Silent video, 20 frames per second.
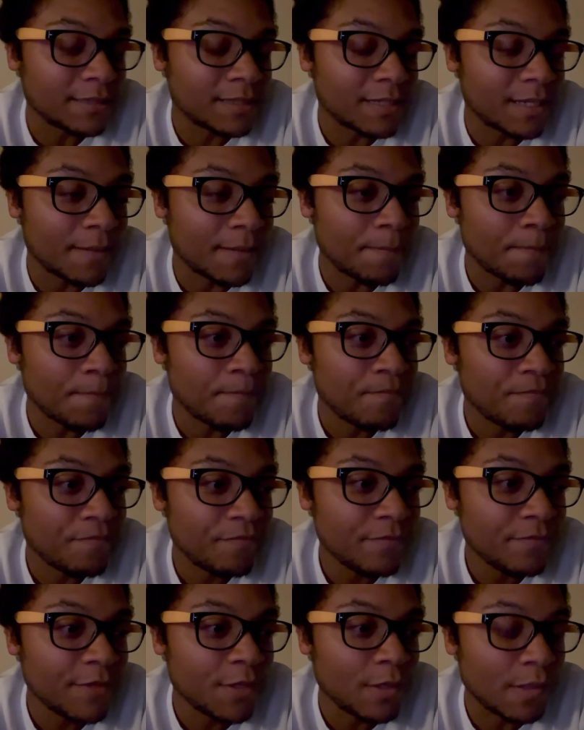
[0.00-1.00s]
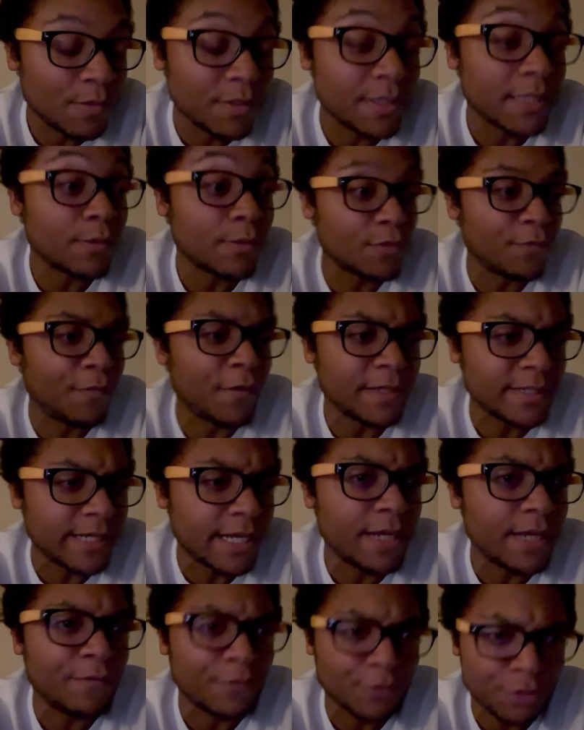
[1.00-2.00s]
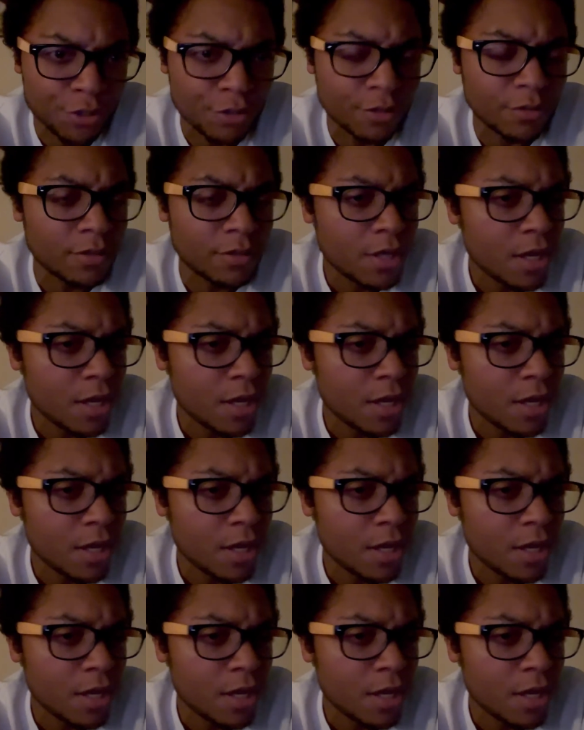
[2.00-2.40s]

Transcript: Um, yeah, it was it was a fun day for sure.